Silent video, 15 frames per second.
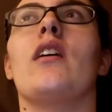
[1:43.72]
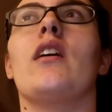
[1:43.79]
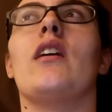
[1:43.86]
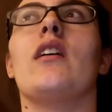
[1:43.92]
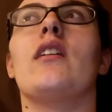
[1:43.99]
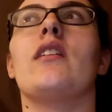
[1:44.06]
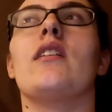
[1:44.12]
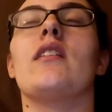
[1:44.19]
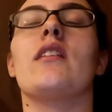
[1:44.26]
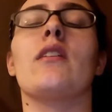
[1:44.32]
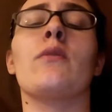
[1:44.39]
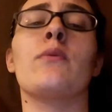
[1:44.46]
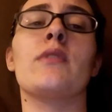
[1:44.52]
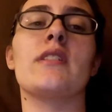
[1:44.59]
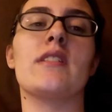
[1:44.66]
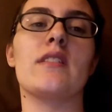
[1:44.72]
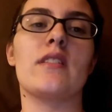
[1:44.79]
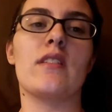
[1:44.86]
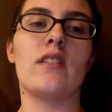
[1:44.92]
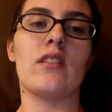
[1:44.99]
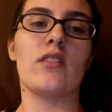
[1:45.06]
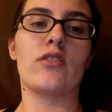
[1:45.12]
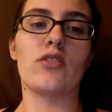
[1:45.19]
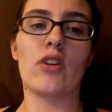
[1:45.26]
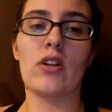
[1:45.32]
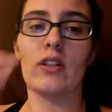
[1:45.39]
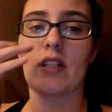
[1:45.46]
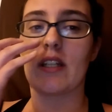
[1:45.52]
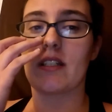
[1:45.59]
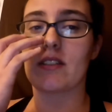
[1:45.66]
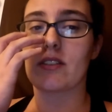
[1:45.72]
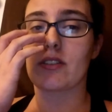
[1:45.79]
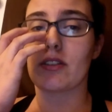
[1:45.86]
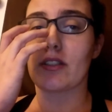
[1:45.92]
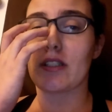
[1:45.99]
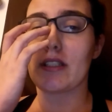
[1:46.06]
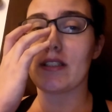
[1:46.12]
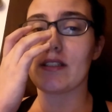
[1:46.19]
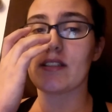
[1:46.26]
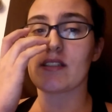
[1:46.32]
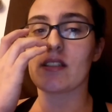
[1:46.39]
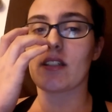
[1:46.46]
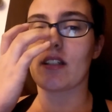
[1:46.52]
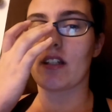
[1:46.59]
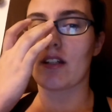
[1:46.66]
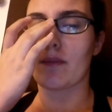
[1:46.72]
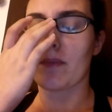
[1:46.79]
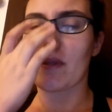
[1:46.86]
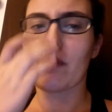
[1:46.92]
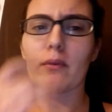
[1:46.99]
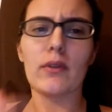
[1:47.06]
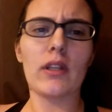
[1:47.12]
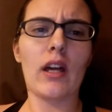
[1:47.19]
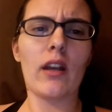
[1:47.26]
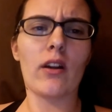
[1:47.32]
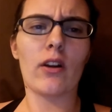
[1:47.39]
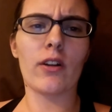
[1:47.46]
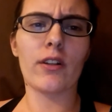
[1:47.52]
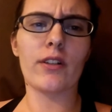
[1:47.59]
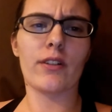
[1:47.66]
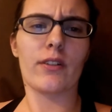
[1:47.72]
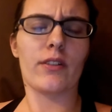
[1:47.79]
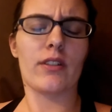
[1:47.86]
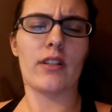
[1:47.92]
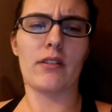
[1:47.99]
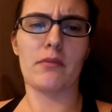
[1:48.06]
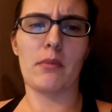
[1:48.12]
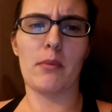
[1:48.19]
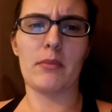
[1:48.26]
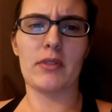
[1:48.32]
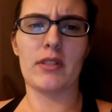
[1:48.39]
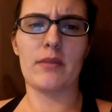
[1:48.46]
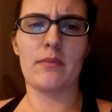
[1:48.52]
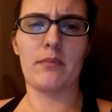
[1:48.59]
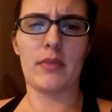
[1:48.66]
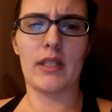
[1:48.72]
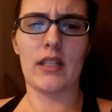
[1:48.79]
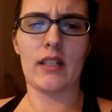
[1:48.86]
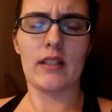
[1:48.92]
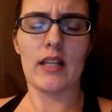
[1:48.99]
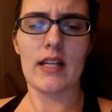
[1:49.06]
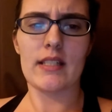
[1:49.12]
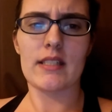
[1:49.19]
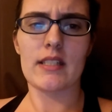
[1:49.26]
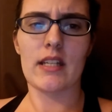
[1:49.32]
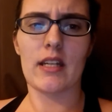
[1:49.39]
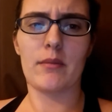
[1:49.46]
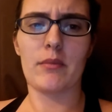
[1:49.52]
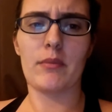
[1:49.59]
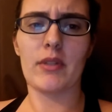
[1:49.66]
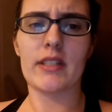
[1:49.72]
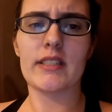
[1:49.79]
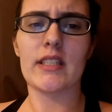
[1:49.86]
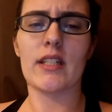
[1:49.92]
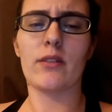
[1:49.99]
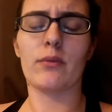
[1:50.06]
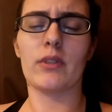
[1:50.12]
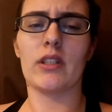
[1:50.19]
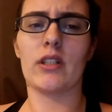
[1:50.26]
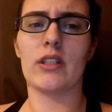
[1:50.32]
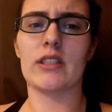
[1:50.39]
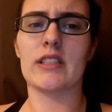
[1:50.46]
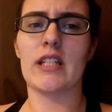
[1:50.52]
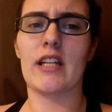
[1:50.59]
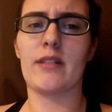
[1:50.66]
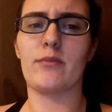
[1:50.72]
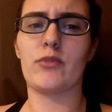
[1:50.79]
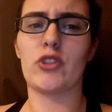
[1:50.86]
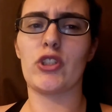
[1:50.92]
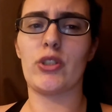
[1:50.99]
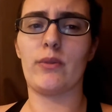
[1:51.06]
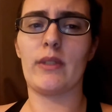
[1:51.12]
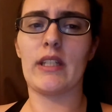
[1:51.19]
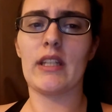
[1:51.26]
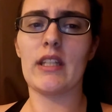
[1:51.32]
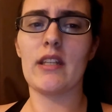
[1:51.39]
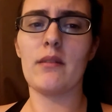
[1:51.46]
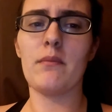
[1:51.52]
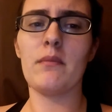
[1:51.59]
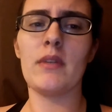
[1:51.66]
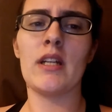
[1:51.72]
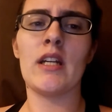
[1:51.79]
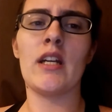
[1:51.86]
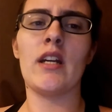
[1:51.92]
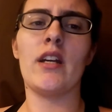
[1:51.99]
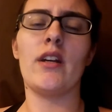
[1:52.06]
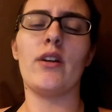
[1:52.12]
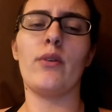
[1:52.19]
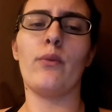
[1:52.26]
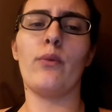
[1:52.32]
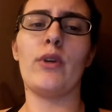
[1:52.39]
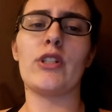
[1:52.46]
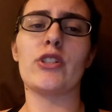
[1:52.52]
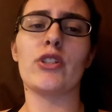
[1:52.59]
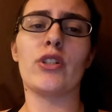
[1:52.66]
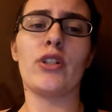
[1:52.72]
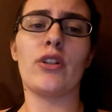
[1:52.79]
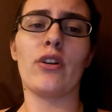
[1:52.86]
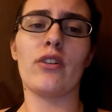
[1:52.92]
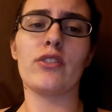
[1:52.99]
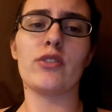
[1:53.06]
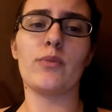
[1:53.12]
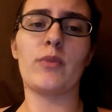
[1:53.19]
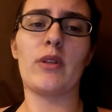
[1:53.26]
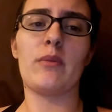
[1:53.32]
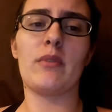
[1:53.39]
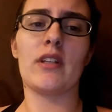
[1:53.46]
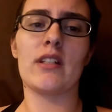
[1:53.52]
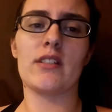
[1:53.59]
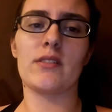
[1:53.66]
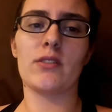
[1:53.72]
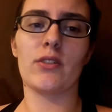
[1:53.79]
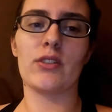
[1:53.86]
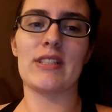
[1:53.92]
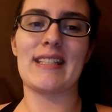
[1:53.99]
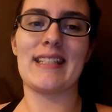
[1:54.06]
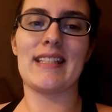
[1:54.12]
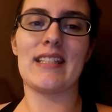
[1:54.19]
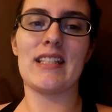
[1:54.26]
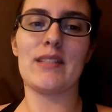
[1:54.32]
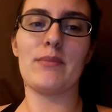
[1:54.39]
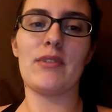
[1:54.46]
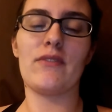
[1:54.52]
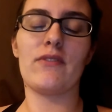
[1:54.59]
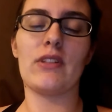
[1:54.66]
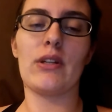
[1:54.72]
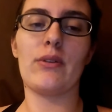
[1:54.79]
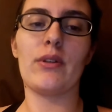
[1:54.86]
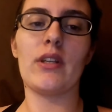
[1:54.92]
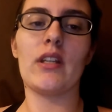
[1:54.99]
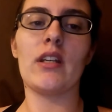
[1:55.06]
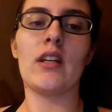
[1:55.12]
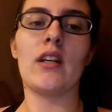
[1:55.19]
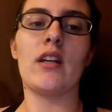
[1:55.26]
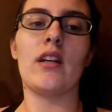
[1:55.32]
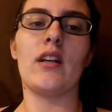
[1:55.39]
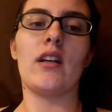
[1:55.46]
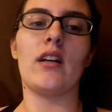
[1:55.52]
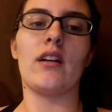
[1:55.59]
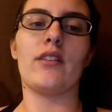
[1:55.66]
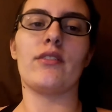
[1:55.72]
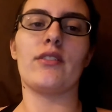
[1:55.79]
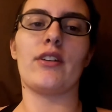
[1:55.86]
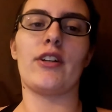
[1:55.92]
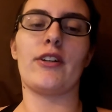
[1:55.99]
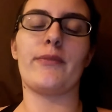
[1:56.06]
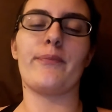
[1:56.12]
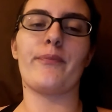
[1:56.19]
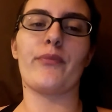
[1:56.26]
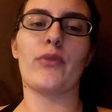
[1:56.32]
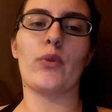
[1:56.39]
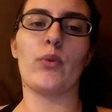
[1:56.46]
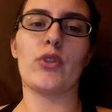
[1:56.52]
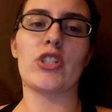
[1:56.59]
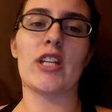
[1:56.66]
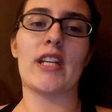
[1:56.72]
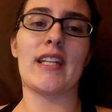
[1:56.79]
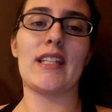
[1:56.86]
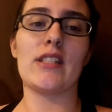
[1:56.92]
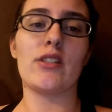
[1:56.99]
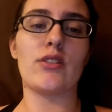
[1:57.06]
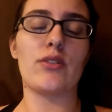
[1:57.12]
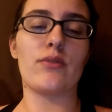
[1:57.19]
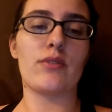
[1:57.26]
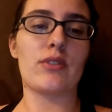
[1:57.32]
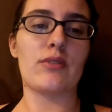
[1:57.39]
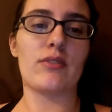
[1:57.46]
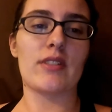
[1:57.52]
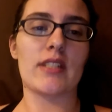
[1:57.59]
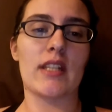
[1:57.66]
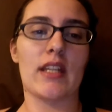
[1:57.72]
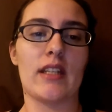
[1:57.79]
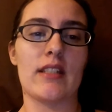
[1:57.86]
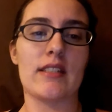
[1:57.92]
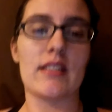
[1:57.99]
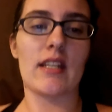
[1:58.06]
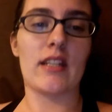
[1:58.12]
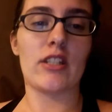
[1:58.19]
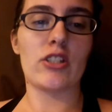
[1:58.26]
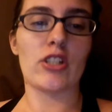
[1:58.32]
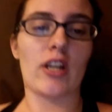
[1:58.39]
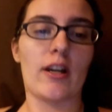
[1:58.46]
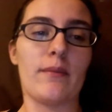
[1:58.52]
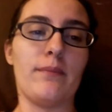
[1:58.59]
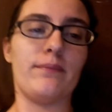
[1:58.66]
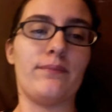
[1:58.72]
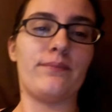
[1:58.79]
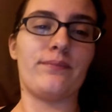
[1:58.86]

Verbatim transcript: And then there was the Charlie's cookies. Um, they were a lot harder than I remembered them being last time. Bugsy had a really hard time chewing them, which could also be because her teeth need to be floated um, which I need to do as soon as I get a steady job.